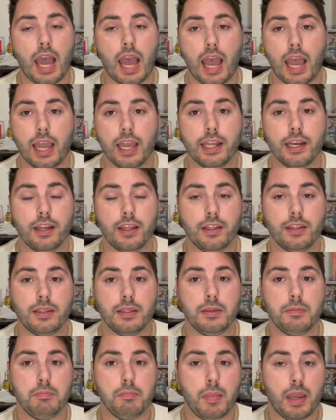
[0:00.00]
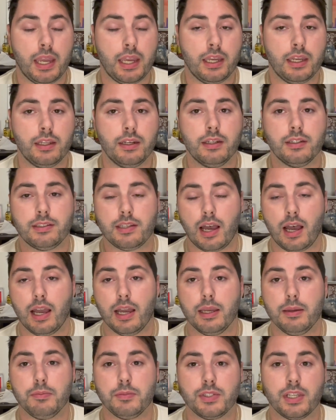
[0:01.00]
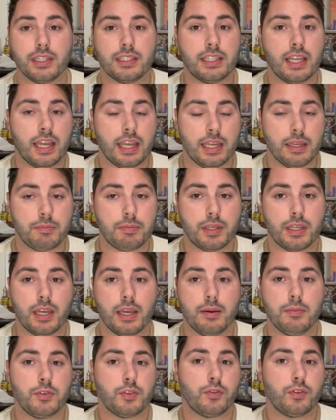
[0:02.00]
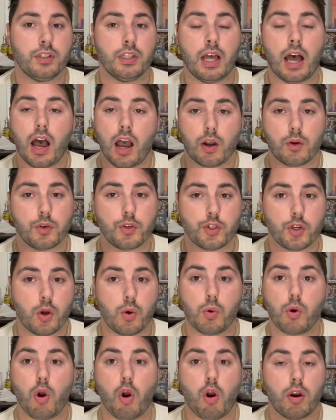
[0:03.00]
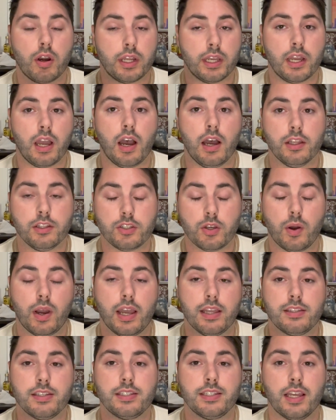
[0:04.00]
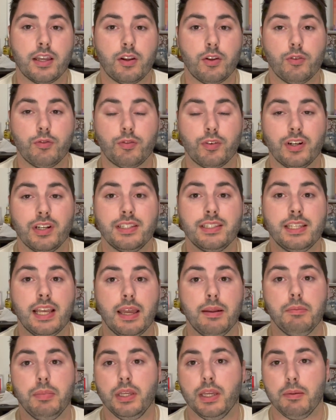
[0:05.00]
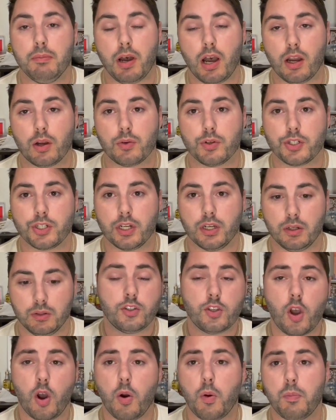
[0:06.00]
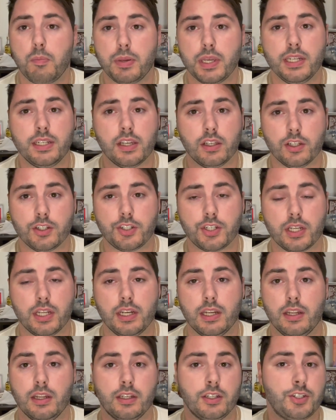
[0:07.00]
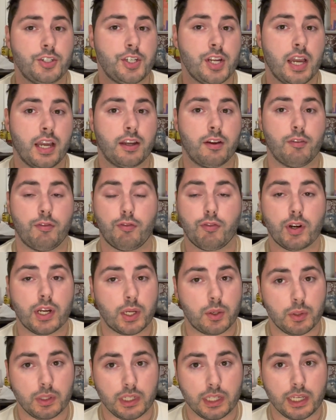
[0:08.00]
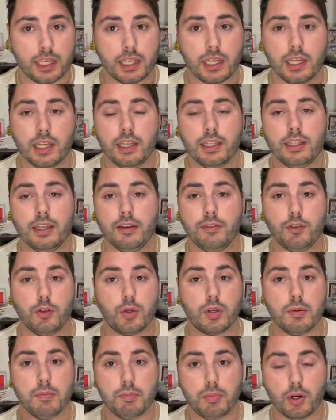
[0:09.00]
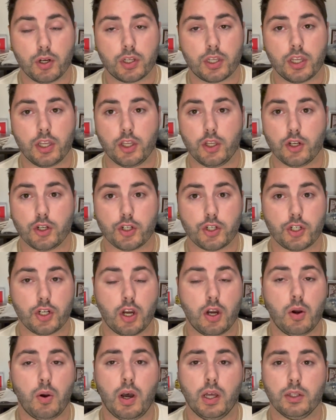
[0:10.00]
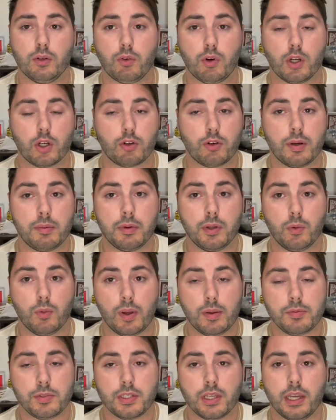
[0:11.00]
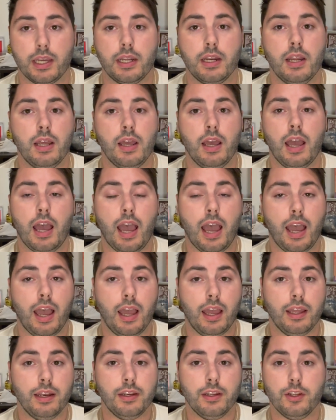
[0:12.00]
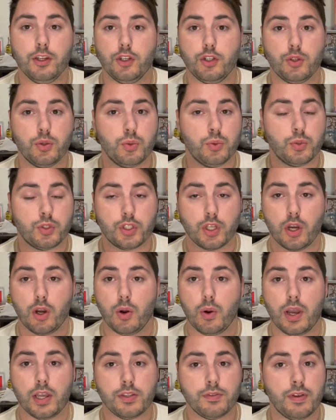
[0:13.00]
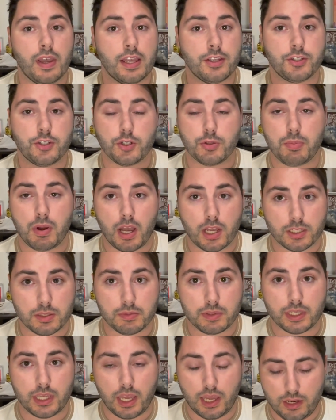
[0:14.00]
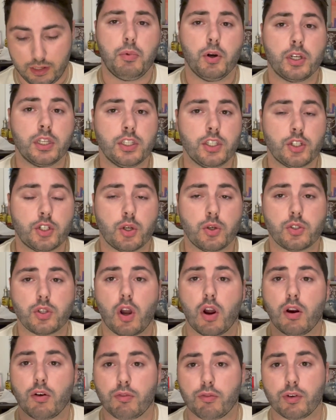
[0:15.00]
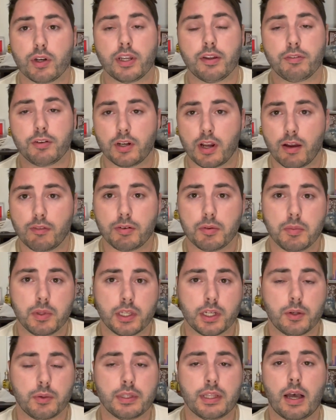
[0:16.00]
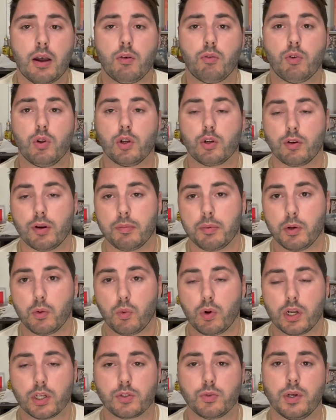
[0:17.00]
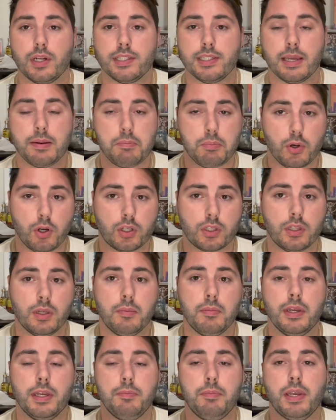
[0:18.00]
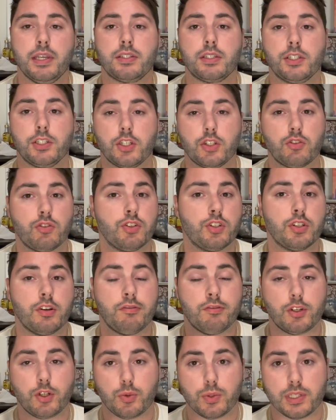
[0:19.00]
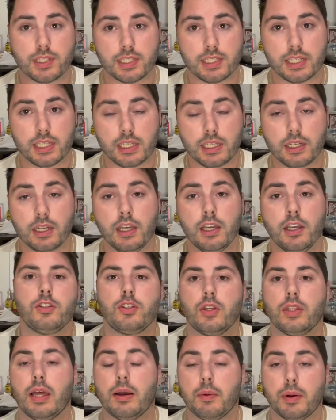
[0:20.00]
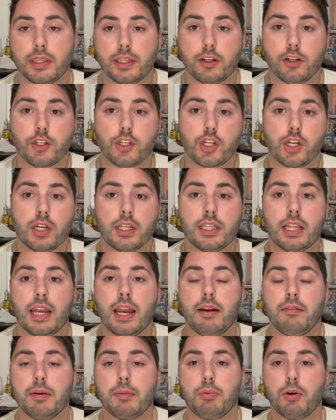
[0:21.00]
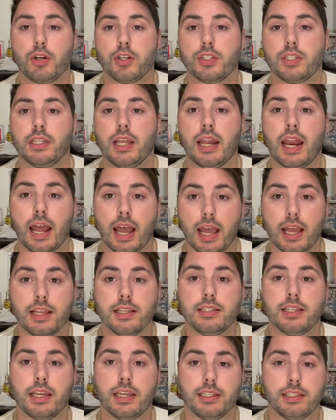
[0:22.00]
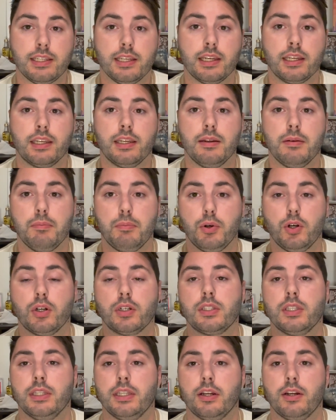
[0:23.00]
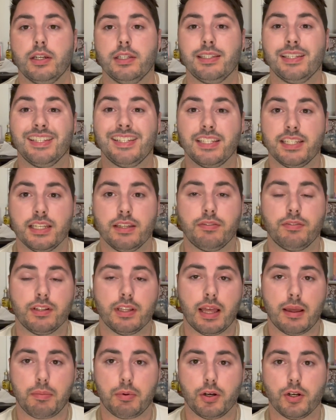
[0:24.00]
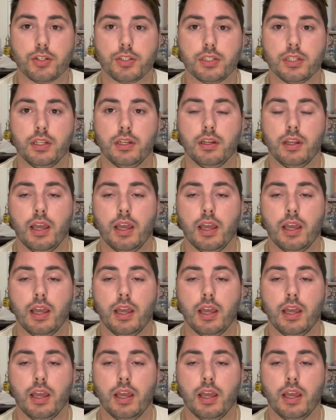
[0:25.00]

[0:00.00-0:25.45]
and the main times, like the 8 p.m.s for the aqua show, were already gone. So I had to settle for a 10 p.m. aqua show. So be diligent, check frequently if you can book your show on the Royal Caribbean website, and do so as fast as you possibly can. Booking these shows are free if you're not familiar with how Royal Caribbean works. When I say book them, it basically just reserves you a seat. So that way they're ensuring that every person that has a ticket booked, there is a seat for that person.